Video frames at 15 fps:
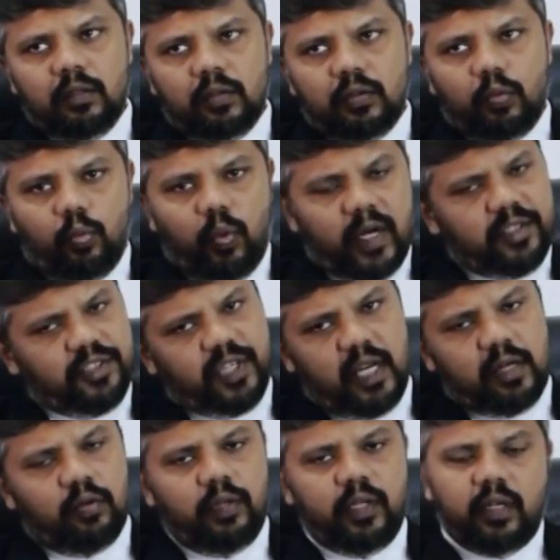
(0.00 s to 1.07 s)
One
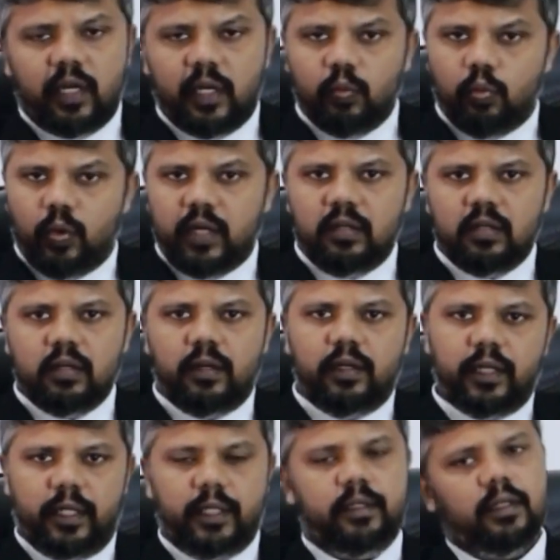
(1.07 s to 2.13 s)
shareholder and one
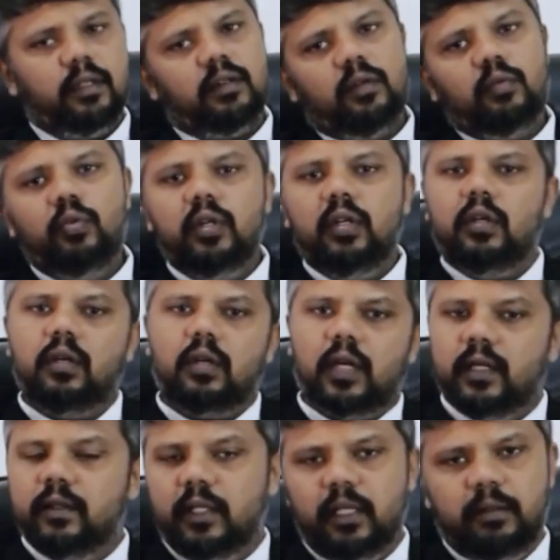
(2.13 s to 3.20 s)
director would
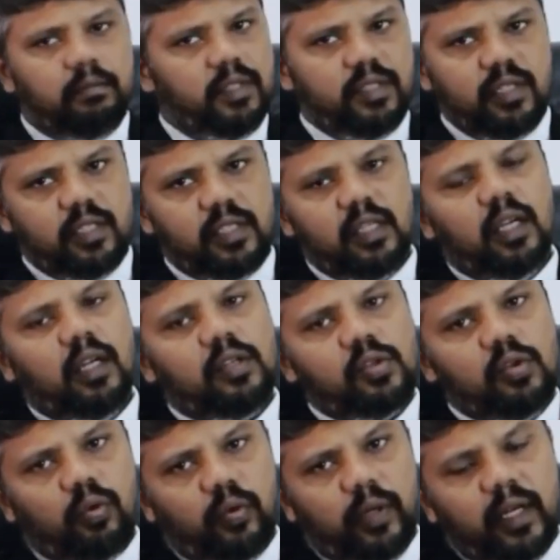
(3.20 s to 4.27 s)
run the business.
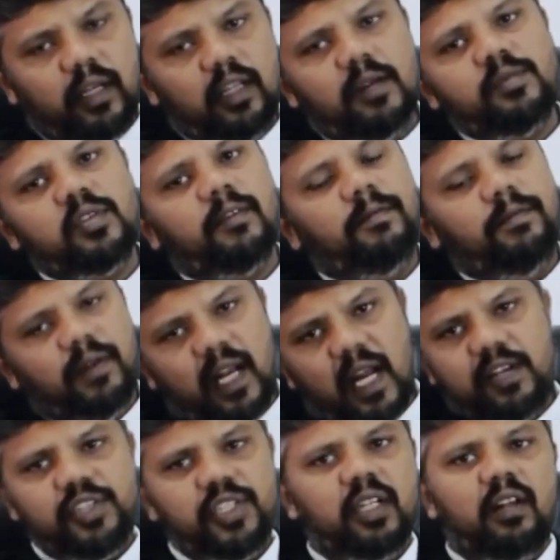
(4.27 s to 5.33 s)
So in terms of
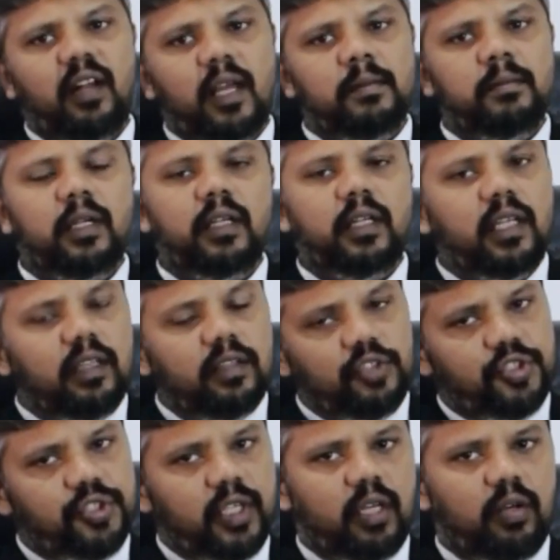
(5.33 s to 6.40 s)
financial liability, the
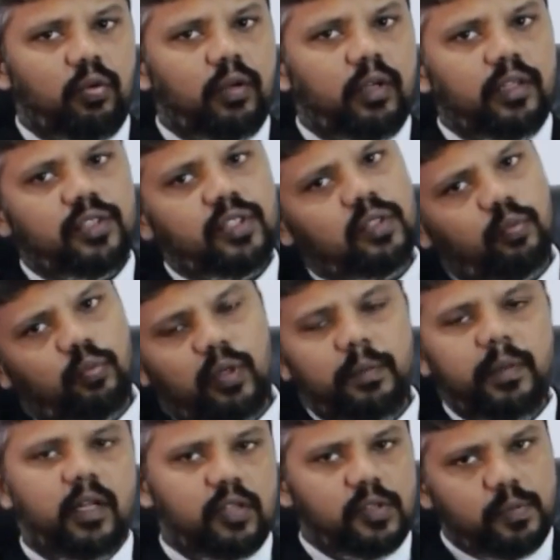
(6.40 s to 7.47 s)
shareholders will
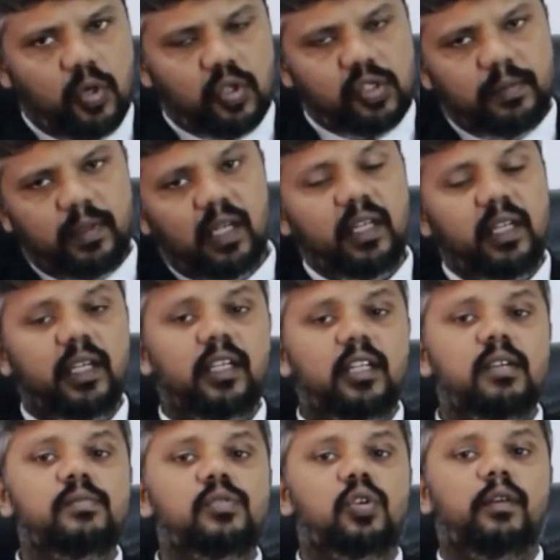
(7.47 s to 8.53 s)
be responsible, and in
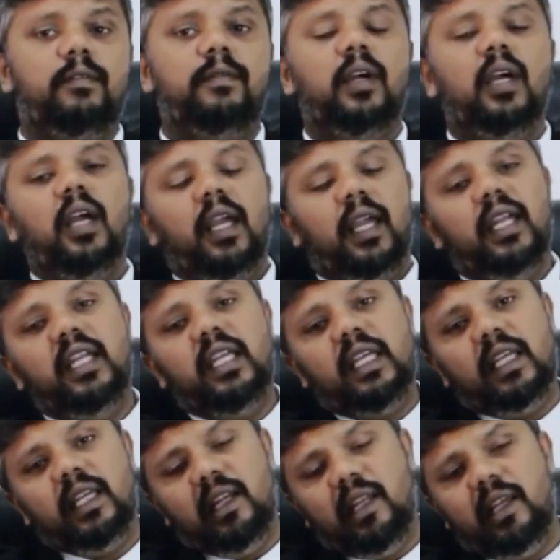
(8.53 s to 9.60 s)
terms of any
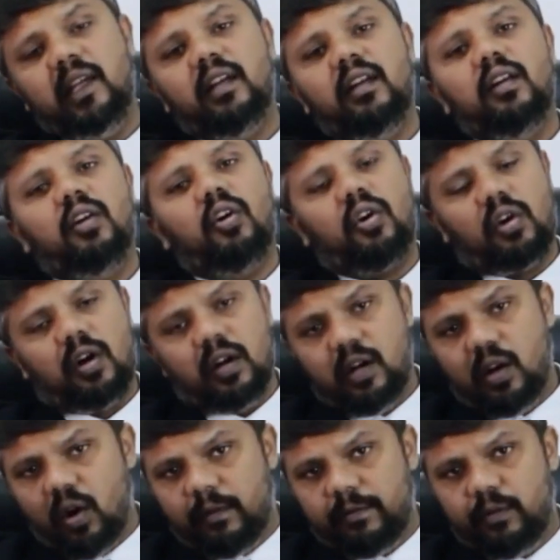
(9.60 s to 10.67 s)
illegal or
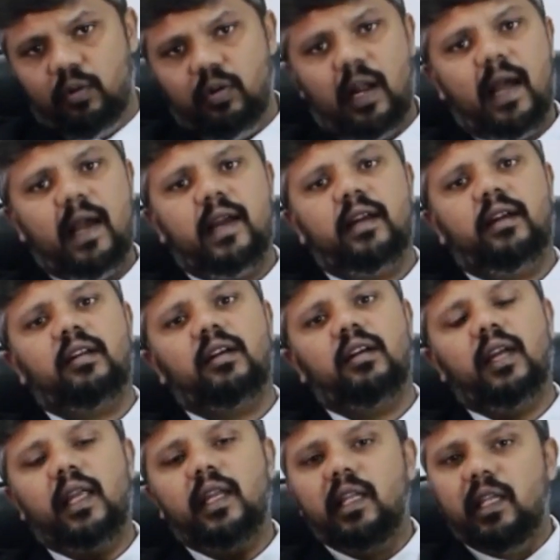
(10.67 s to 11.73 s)
unlawful act,
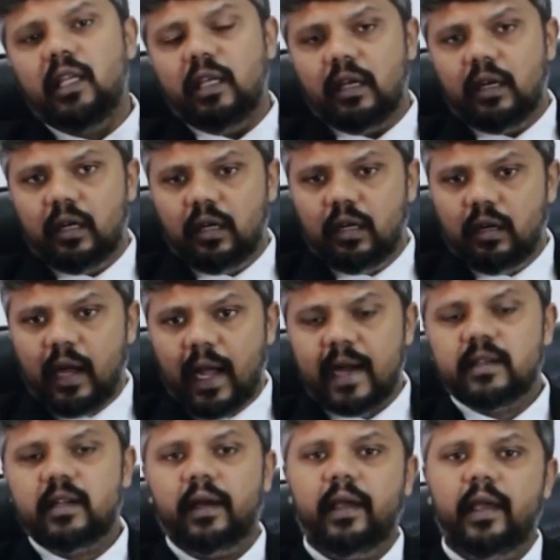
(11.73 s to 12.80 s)
any
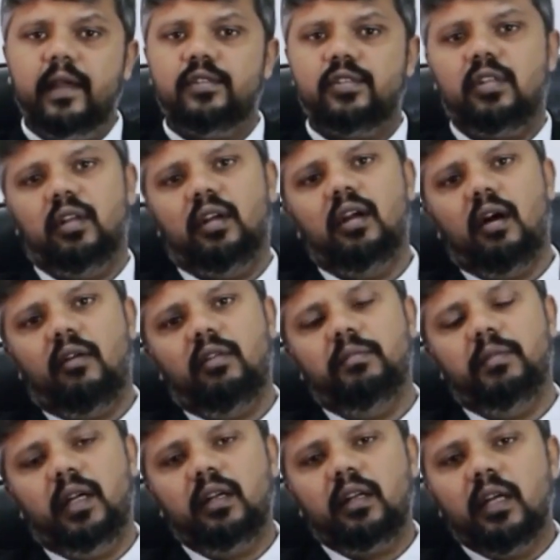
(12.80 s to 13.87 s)
act against the
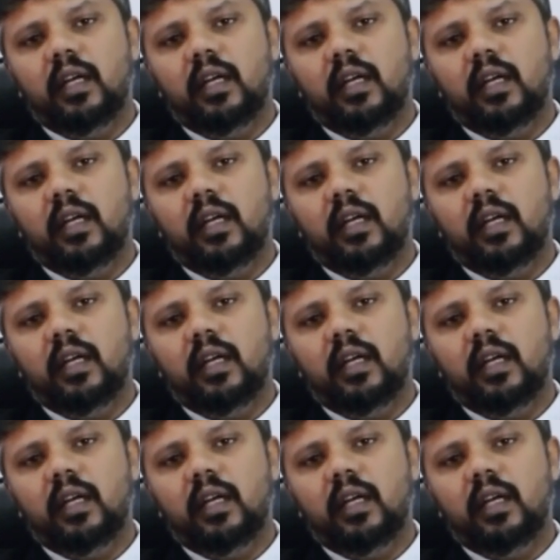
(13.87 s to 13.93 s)
government,